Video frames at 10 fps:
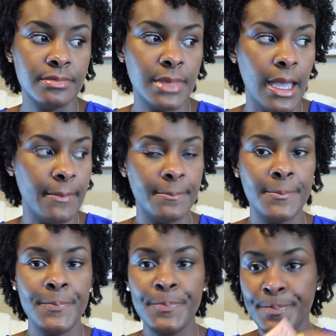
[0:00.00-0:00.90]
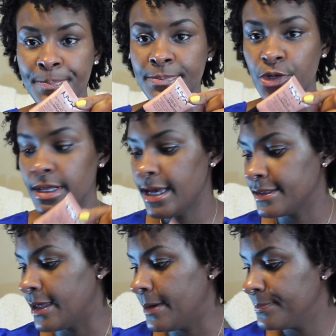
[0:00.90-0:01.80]
yeah, I
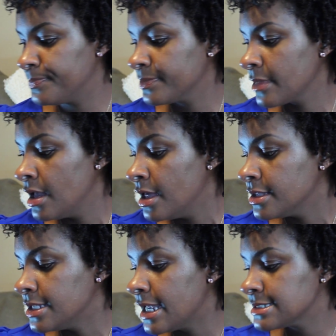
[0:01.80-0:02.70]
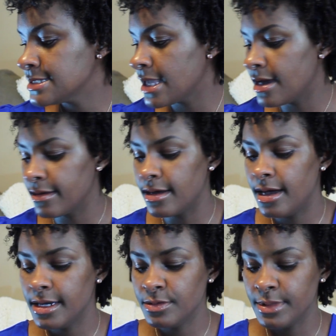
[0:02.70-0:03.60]
like that. The next thing I
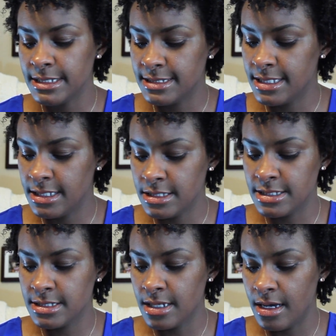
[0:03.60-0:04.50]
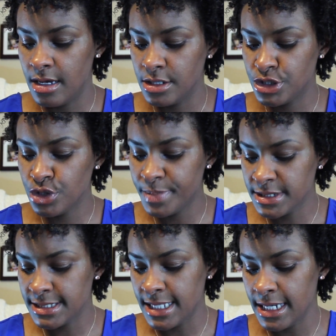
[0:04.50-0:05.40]
got was this super
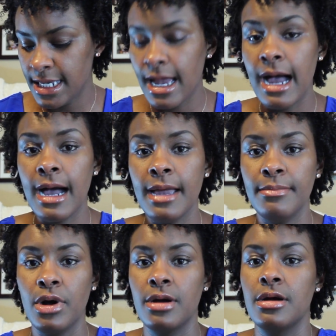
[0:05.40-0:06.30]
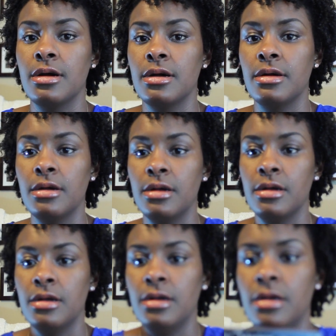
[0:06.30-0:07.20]
skinny eye marker.
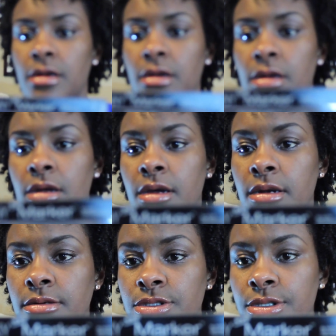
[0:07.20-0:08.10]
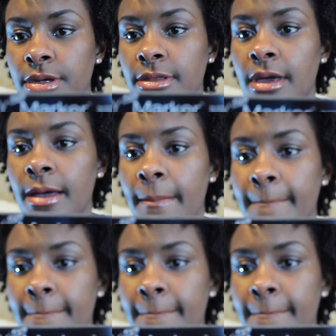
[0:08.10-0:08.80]
I'll show you that.